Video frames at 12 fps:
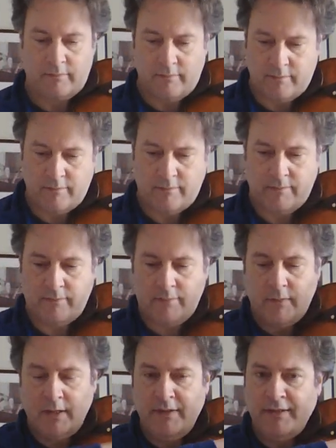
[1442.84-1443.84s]

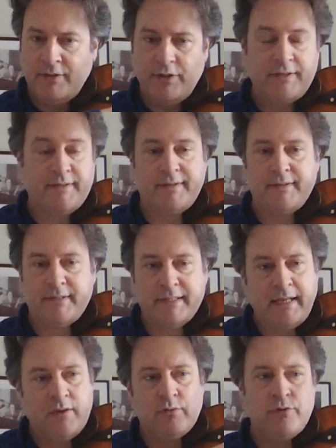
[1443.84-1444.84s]
These are just
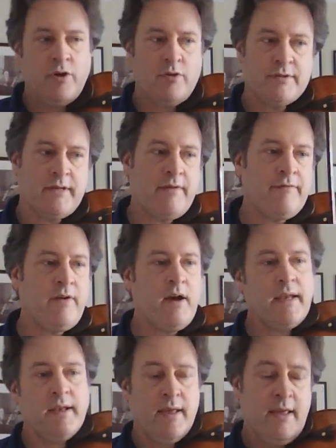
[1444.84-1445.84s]
single notes, they're
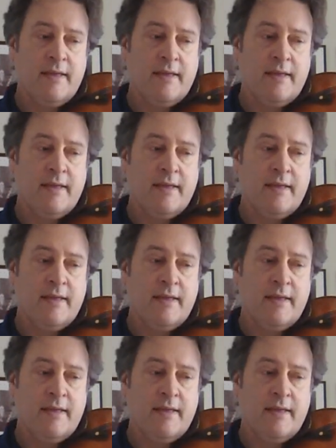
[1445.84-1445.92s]
fine.